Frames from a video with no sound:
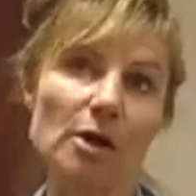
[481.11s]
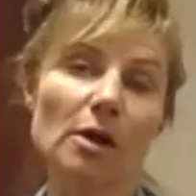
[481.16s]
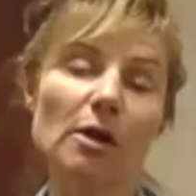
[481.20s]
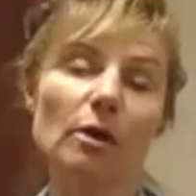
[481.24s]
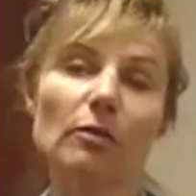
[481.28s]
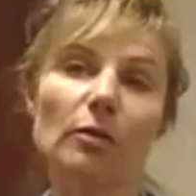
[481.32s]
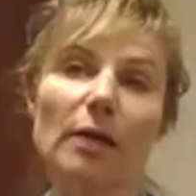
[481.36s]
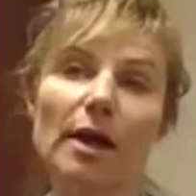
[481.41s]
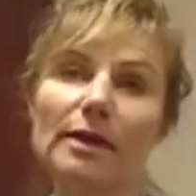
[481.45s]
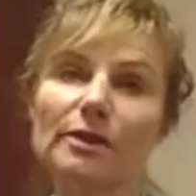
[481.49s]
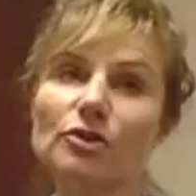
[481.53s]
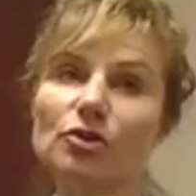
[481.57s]

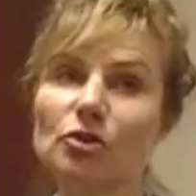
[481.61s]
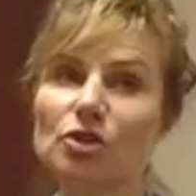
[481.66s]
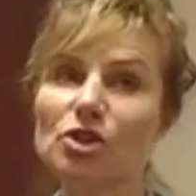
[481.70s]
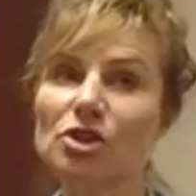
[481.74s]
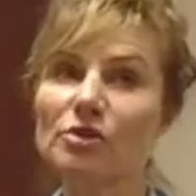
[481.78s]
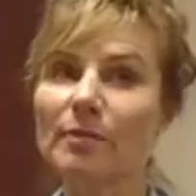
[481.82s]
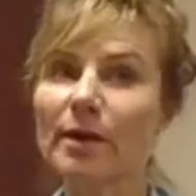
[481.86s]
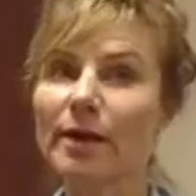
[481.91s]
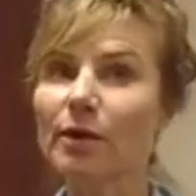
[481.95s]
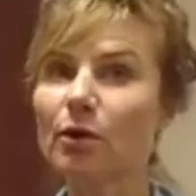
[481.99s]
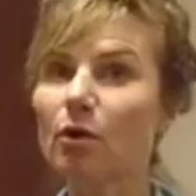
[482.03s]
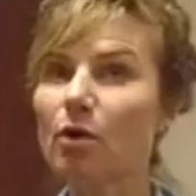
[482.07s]
right? And so she
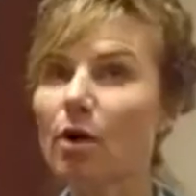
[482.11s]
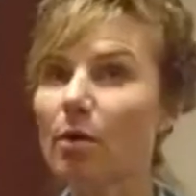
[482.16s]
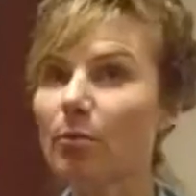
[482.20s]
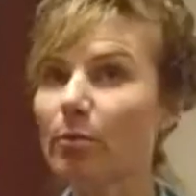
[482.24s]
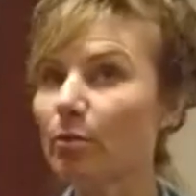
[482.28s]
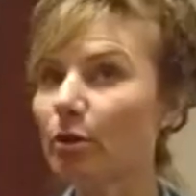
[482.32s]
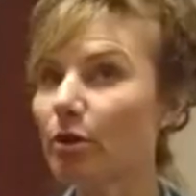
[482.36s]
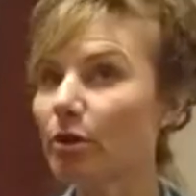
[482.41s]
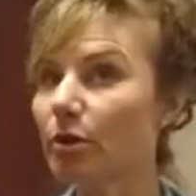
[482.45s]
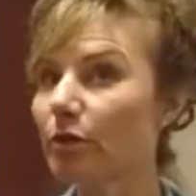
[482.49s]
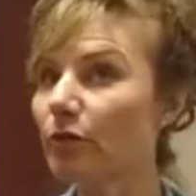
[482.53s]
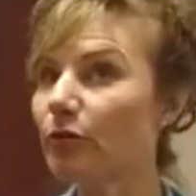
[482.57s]
might go up and
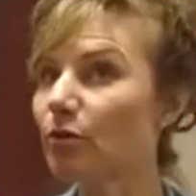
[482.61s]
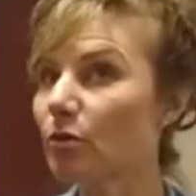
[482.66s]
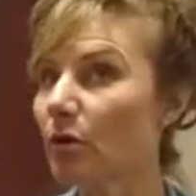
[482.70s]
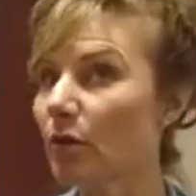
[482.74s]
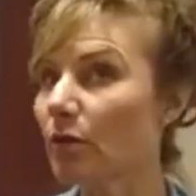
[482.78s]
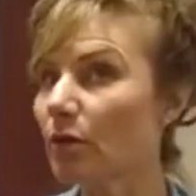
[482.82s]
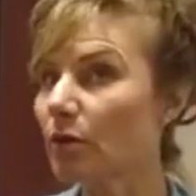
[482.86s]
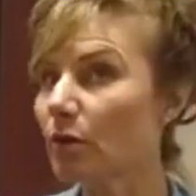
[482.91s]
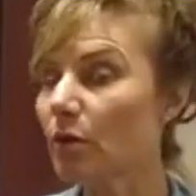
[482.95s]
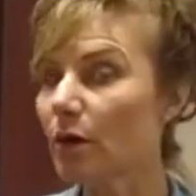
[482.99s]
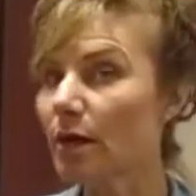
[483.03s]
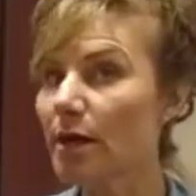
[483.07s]
put the food on
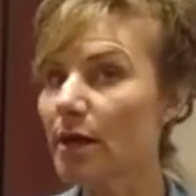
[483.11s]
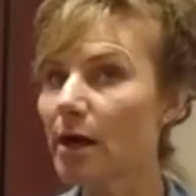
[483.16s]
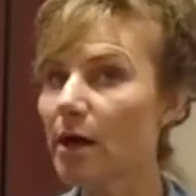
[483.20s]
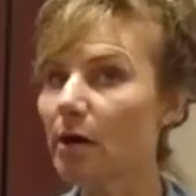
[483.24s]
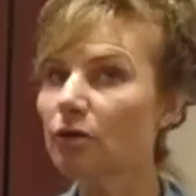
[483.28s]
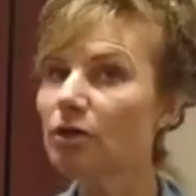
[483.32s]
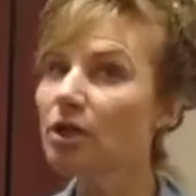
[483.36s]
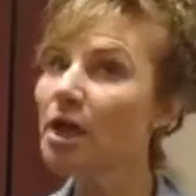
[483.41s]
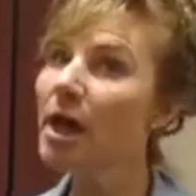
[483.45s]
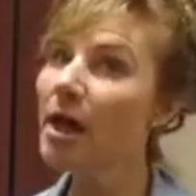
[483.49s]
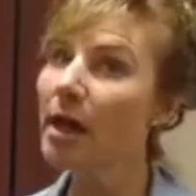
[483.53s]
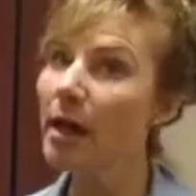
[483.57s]
the ground